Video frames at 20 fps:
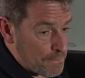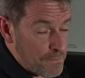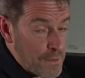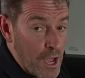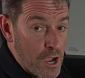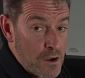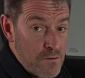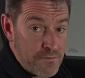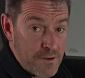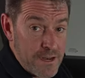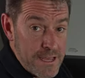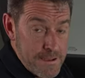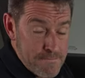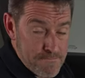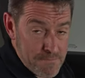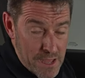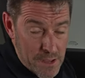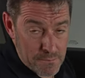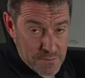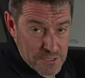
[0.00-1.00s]
Hopefully,
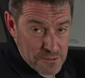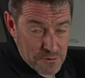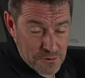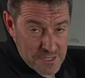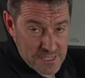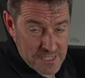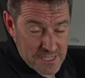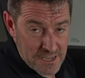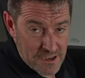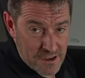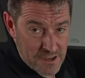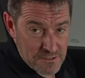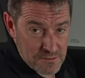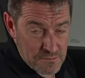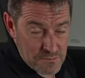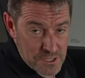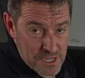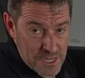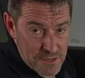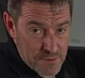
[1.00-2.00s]
I'll be talking to the guys
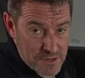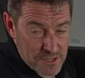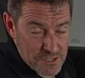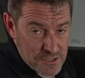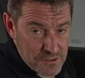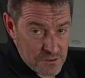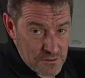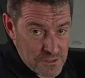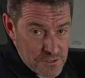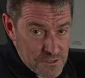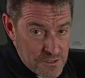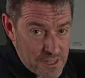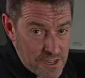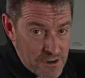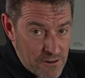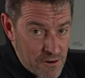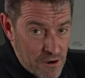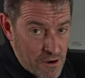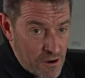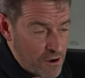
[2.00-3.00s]
from Jeep, and as soon as
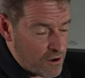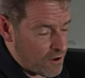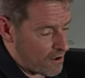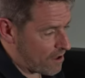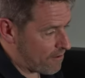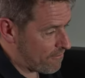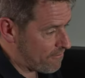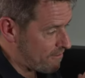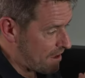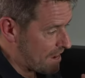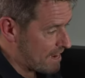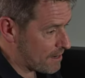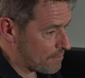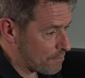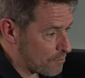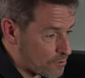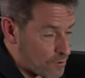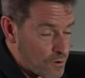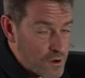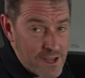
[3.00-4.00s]
there are
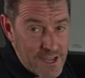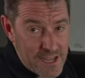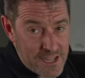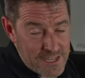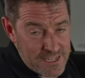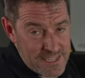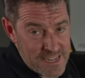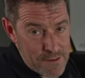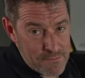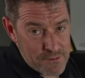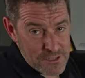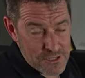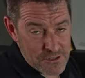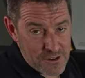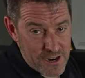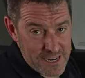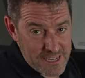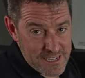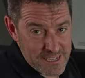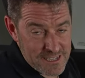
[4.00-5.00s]
available
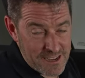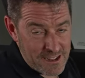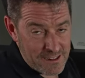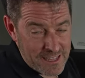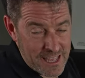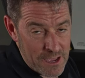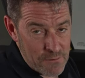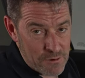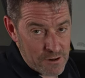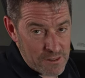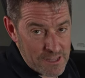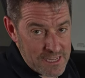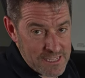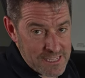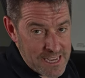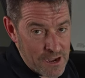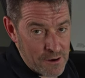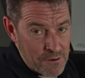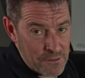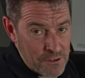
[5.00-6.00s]
demonstrators, I'll get one of these
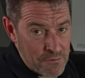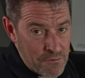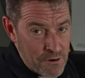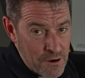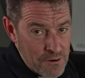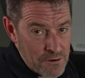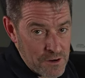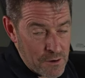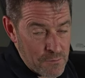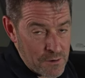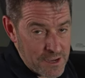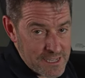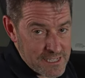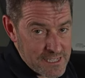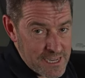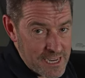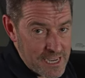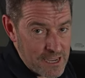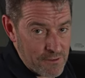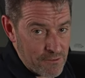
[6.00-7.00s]
out on the road and we can
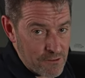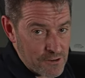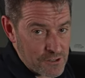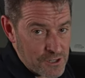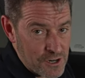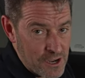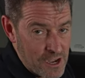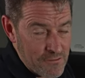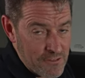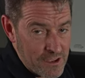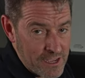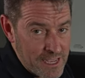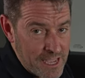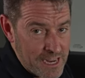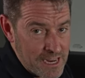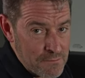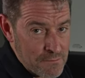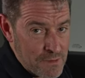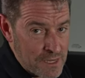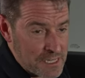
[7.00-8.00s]
take it for a drive and get
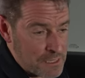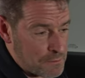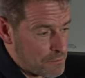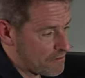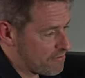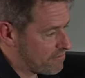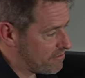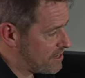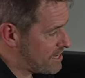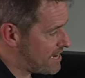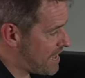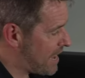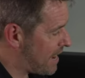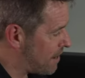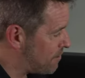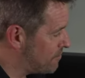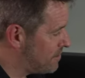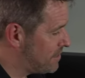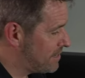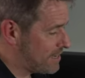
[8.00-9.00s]
it muddy. But for
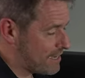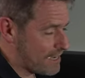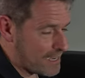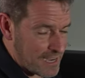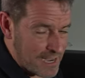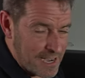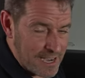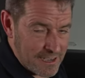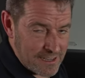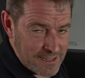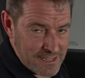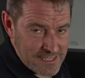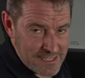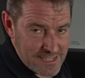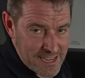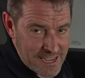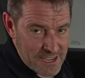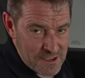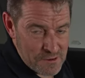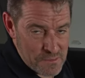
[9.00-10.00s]
now, I'm going to
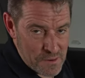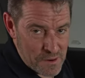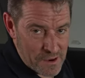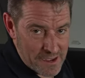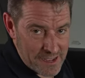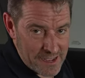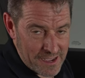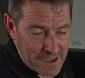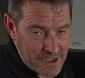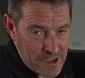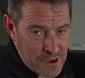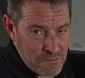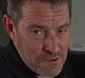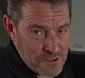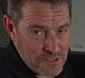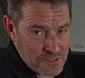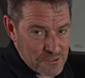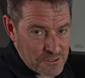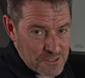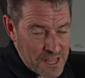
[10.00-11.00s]
say goodbye. I hope you
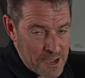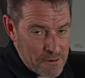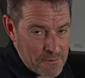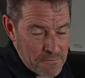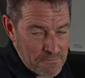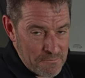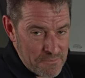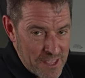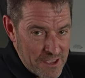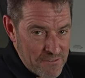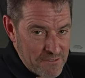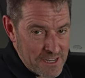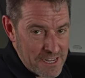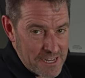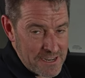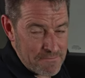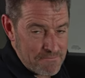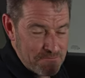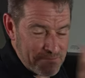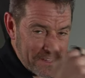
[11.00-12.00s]
enjoyed that one. If you
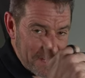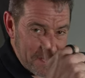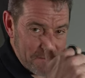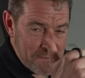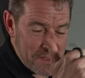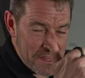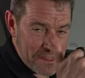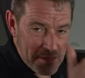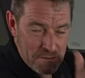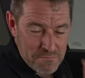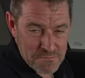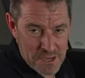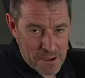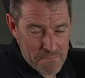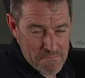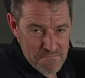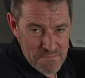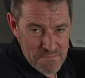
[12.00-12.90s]
did, give me a thumbs up.